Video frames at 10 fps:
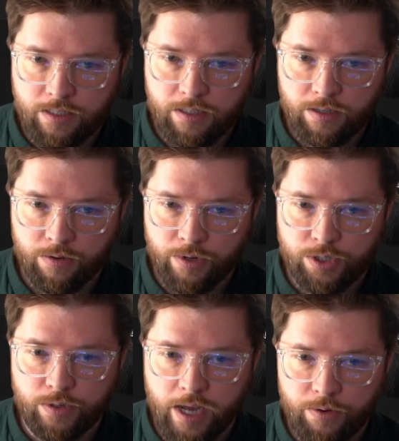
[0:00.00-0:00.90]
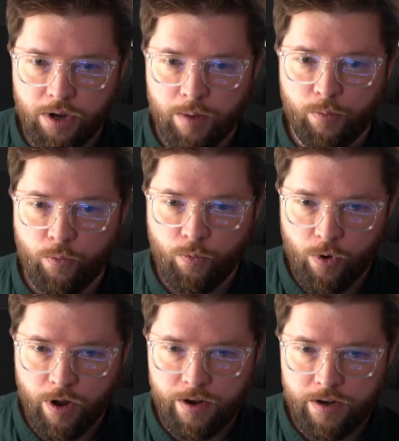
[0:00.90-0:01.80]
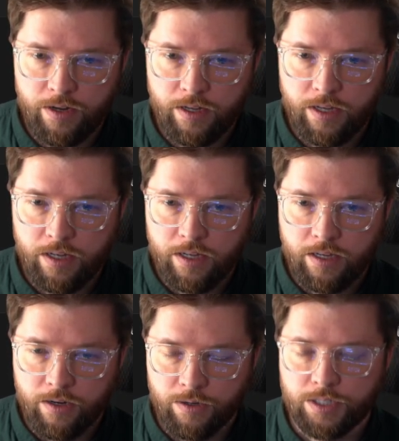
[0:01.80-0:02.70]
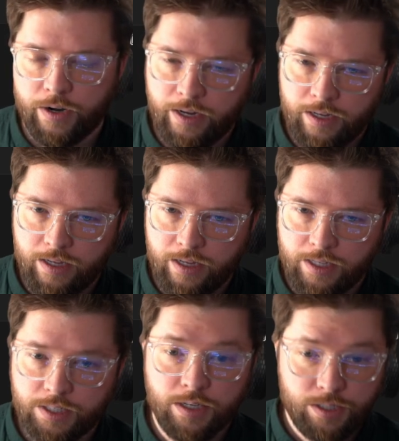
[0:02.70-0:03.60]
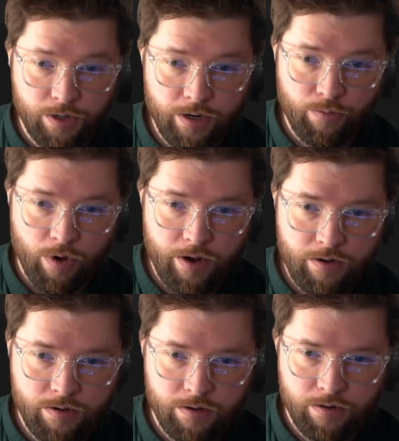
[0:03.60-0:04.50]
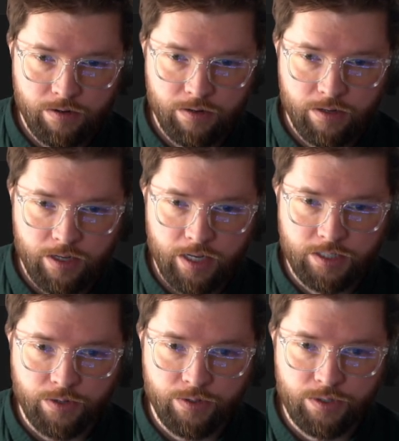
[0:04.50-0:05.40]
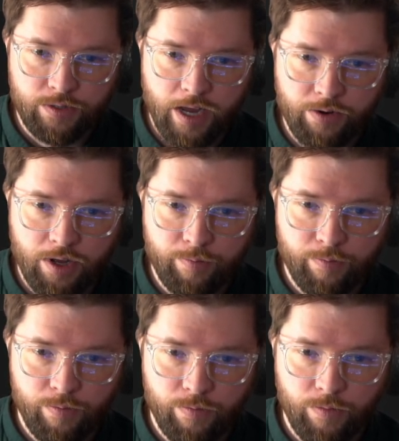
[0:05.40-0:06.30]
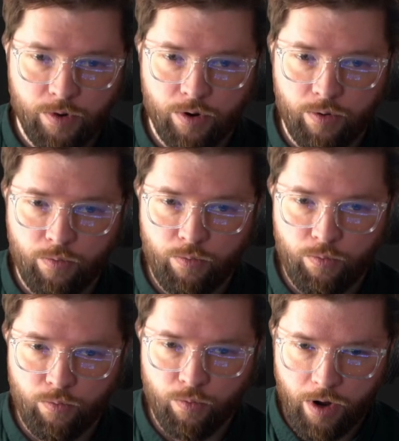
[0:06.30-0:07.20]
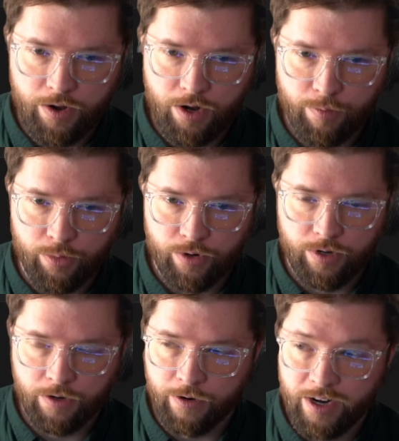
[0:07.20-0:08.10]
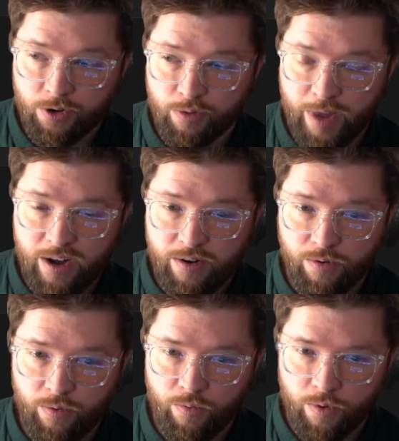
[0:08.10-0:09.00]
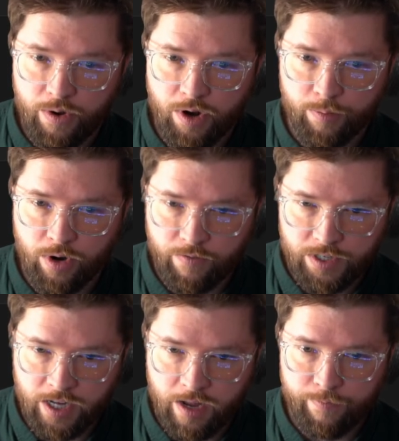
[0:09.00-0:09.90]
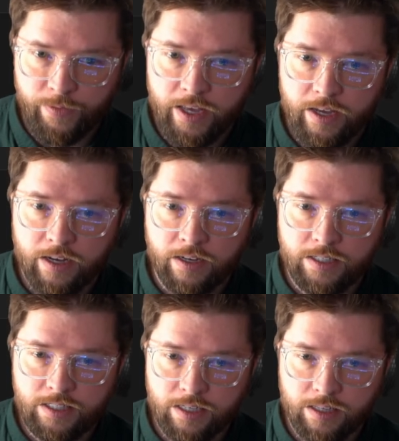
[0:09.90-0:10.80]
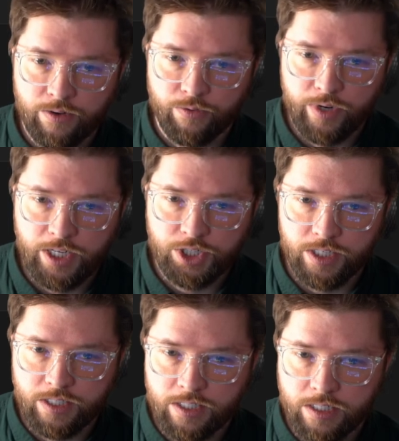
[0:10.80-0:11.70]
Going to count up 1, it's going to start at 1. It's going to count up 1 number or increment 1 number every time until it reaches